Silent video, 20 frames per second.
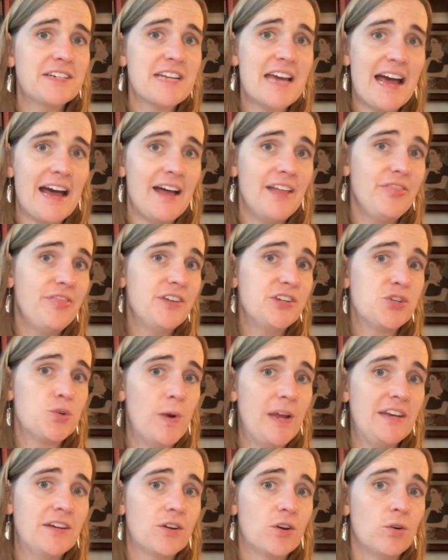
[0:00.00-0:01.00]
had the
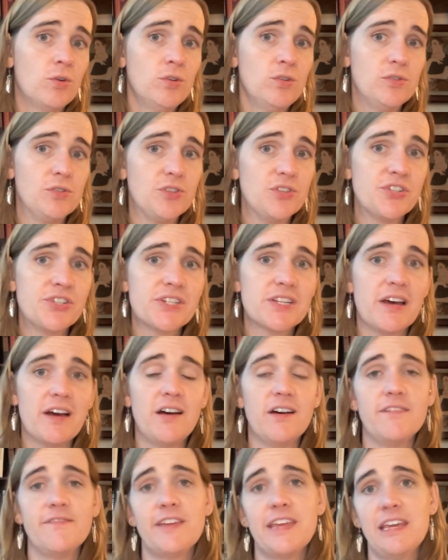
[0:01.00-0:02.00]
twin goals
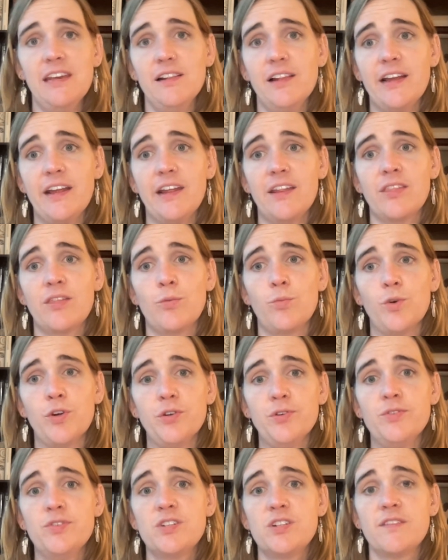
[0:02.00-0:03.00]
of healing the
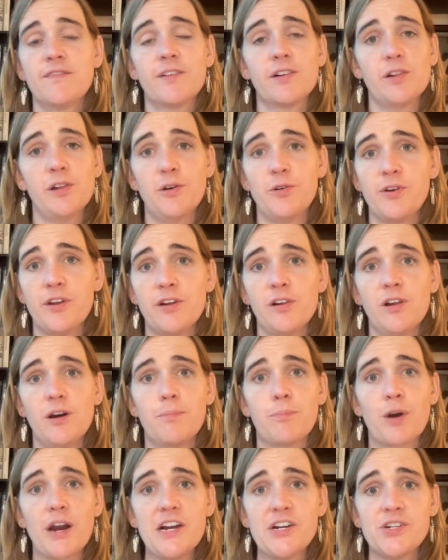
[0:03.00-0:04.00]
wounds of colonial
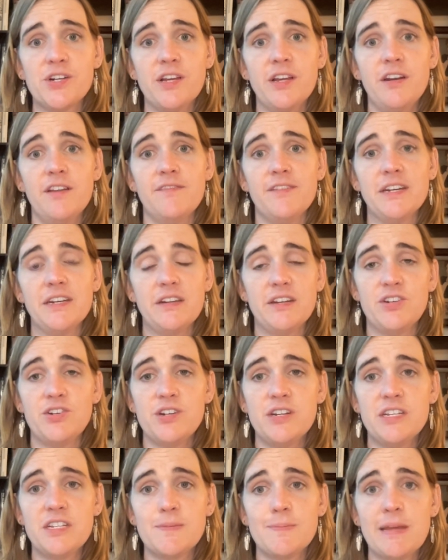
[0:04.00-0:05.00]
oppression of
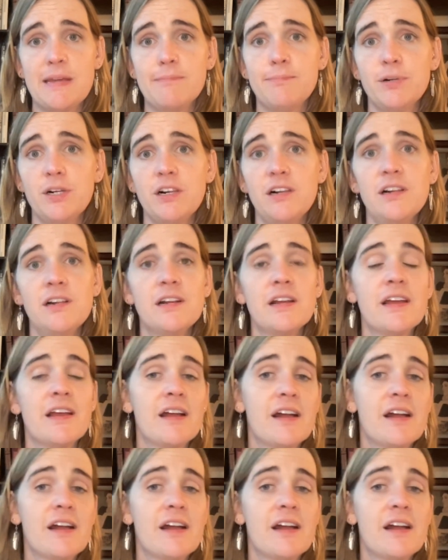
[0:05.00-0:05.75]
indigenous people